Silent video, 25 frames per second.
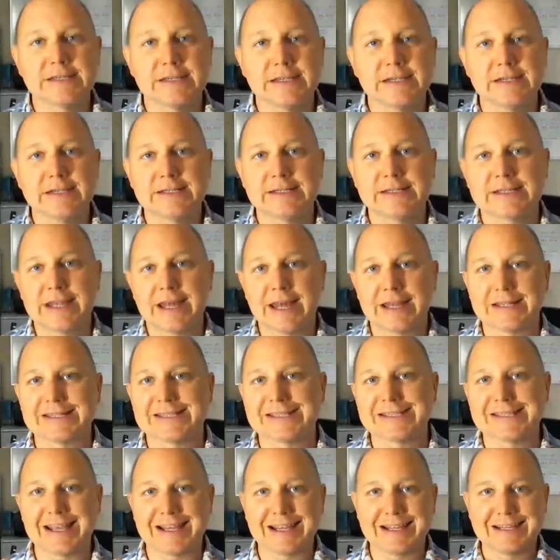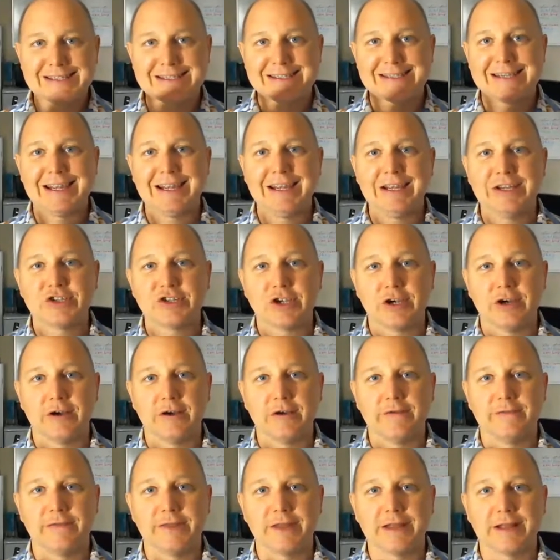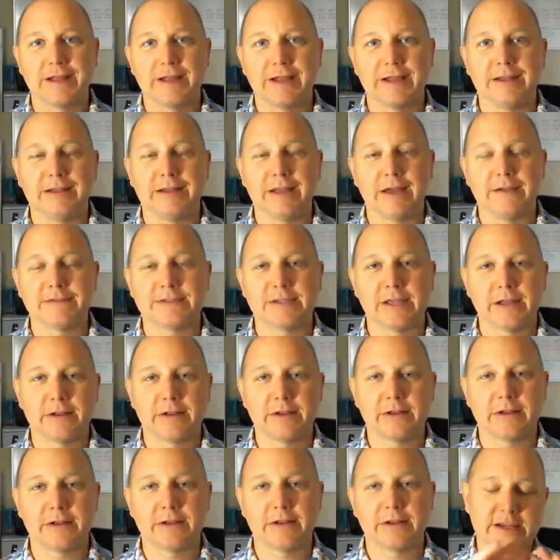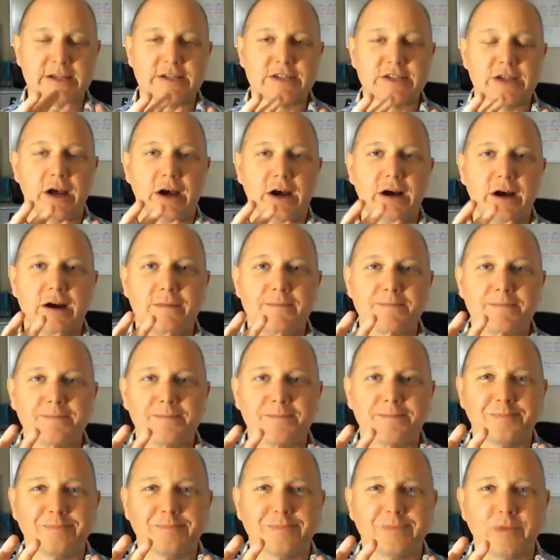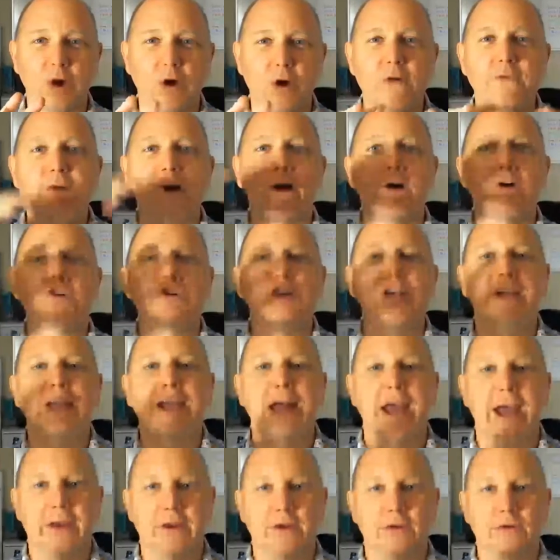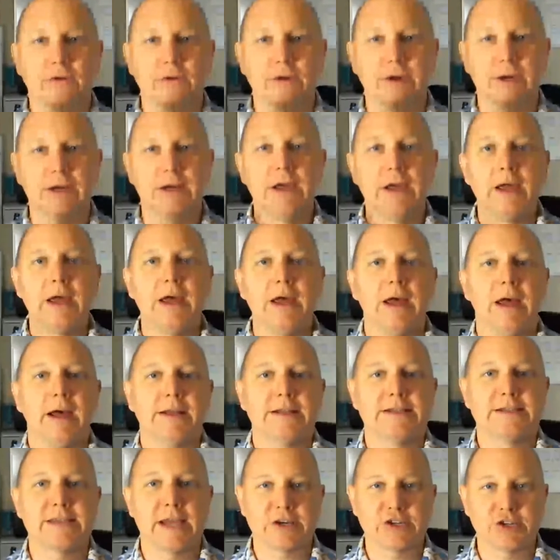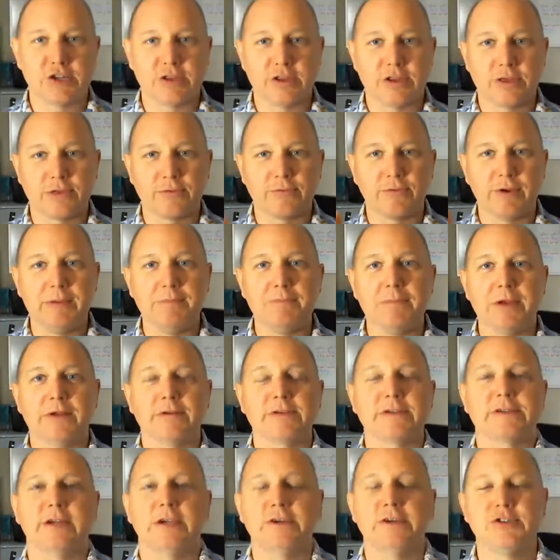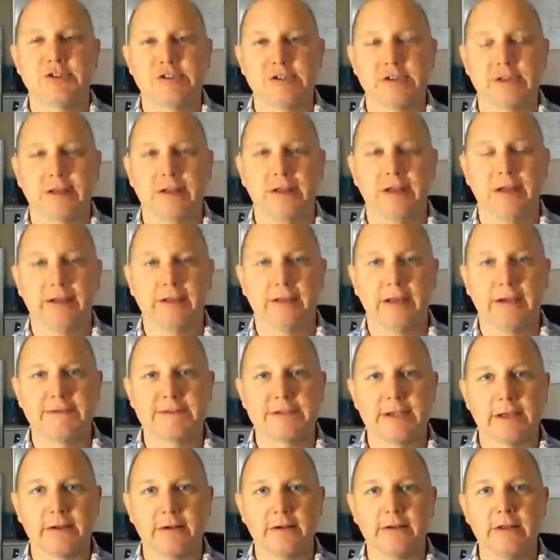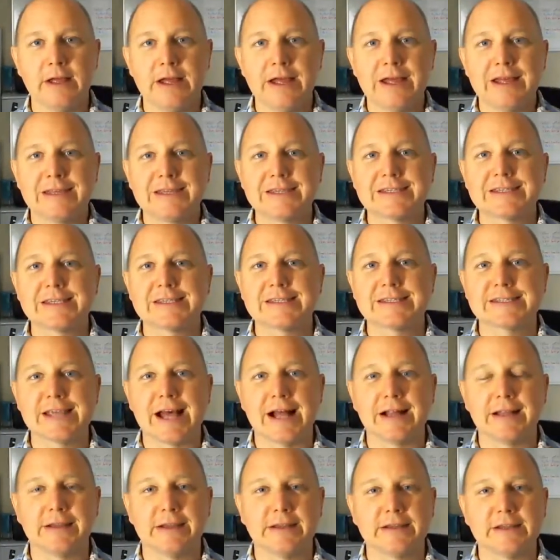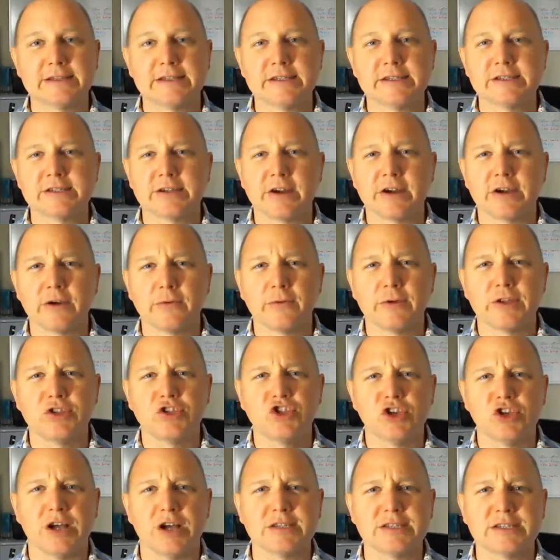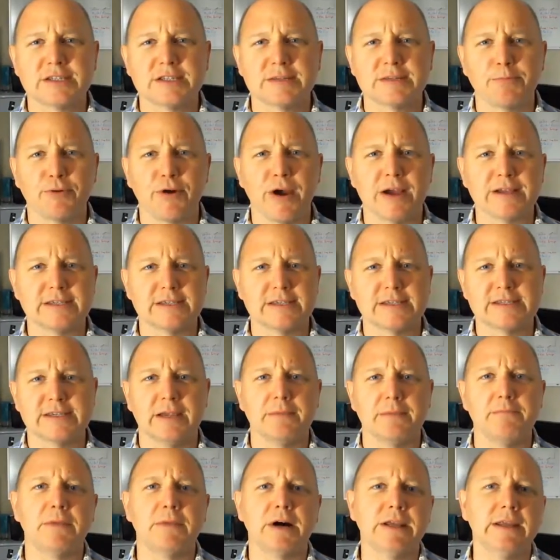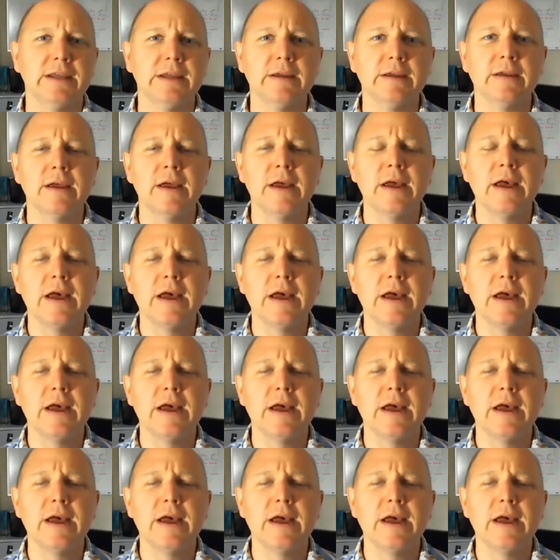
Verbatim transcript: is that second stage of the client lifecycle, or the second um, overarching category, and it's actually the three middle stages of the client lifecycle. This is sell, and it doesn't start with just processing money.